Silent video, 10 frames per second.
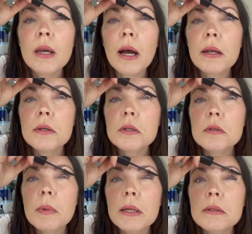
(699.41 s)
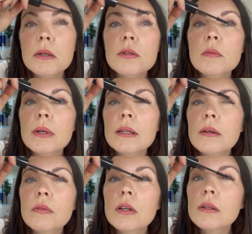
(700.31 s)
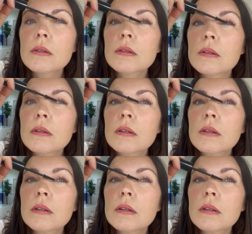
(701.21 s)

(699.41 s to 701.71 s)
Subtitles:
and it just makes such a big difference,